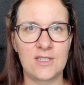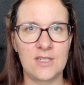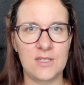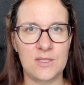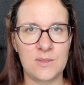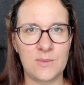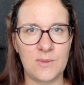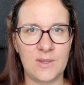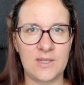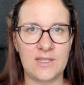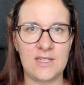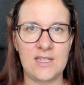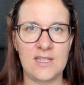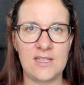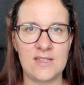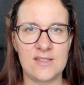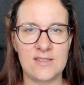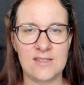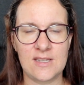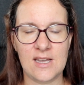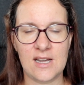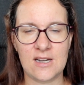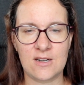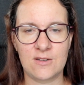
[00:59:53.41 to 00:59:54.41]
This one
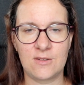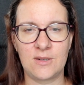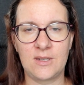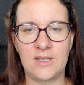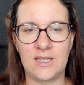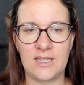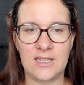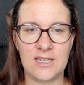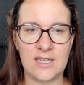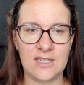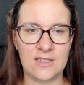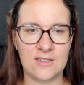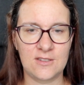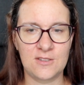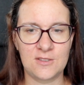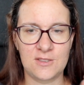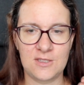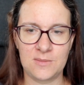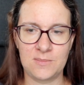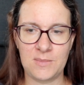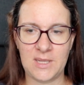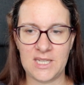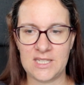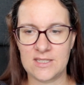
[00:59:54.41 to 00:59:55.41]
is acrylic and
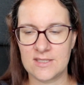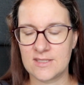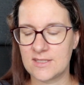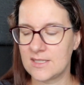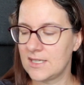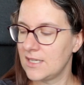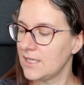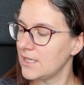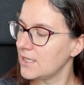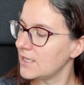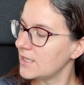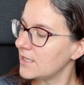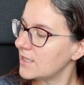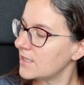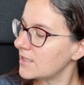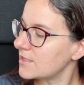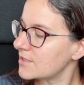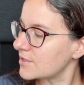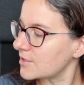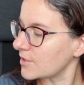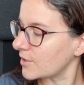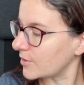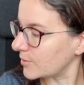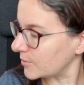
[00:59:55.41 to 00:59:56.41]
cotton mix.
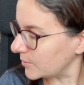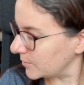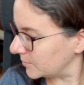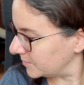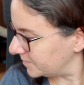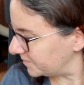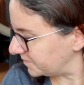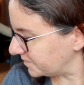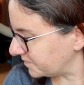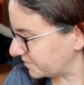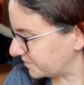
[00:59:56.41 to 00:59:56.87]
So